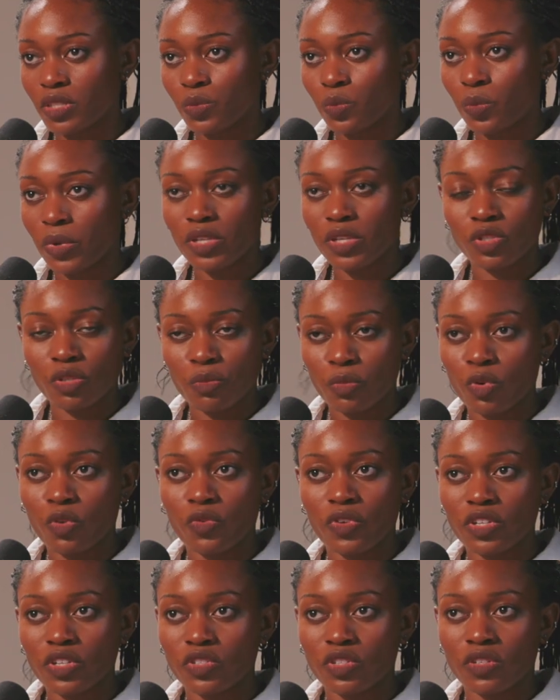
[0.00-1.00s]
this Western
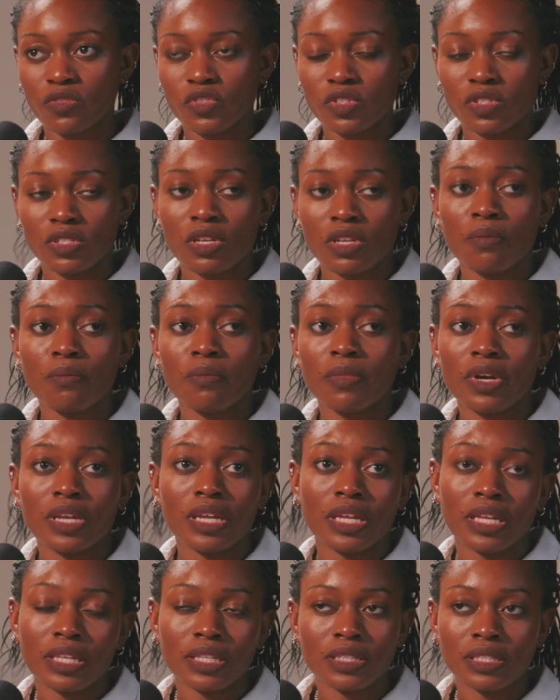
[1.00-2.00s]
motivation of just
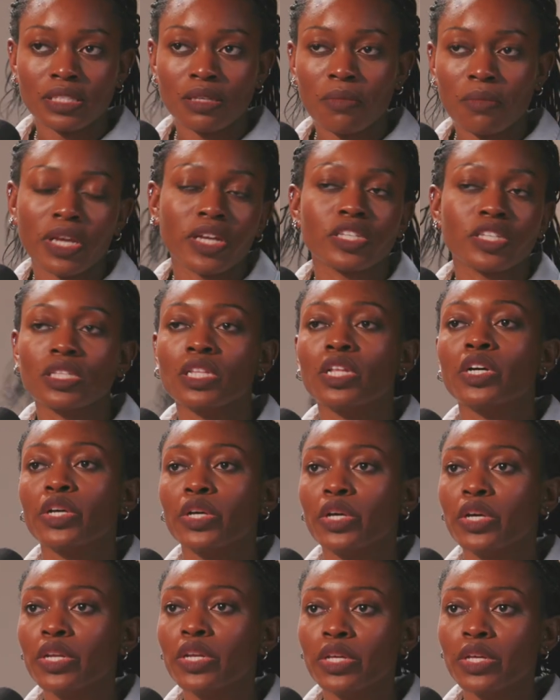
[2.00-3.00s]
somebody to make us look
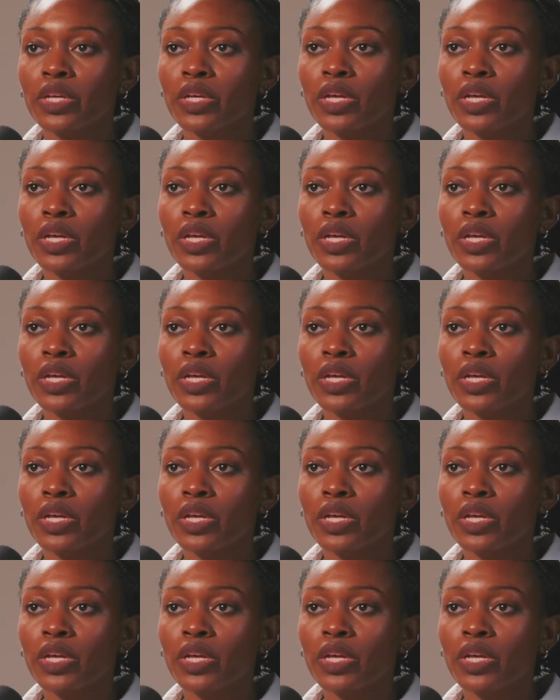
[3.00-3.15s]
good?